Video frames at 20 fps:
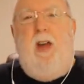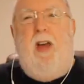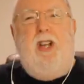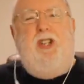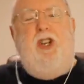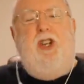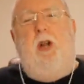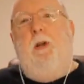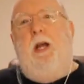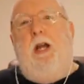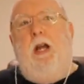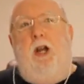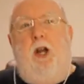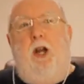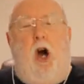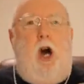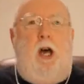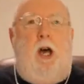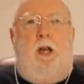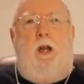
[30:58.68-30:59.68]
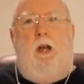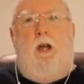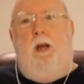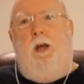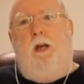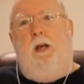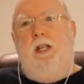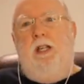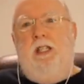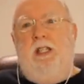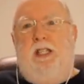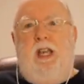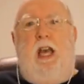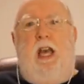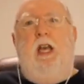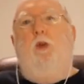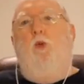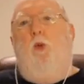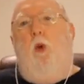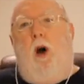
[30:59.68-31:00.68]
should have been gone
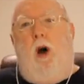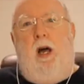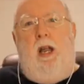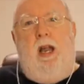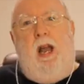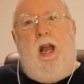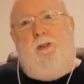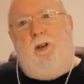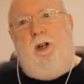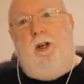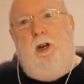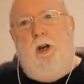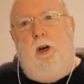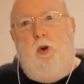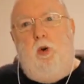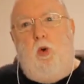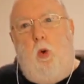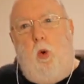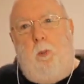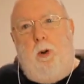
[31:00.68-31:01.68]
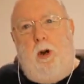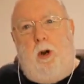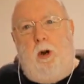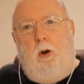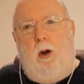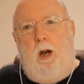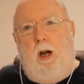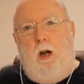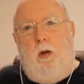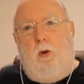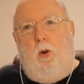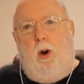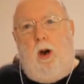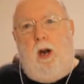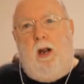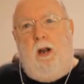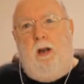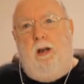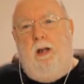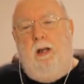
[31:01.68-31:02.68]
day one after Hilcorp
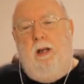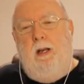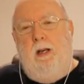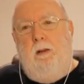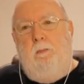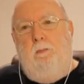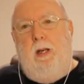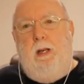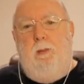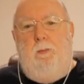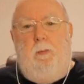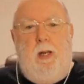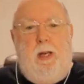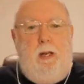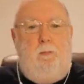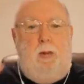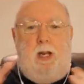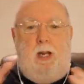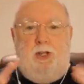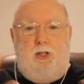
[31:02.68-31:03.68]
acquired B P, but it's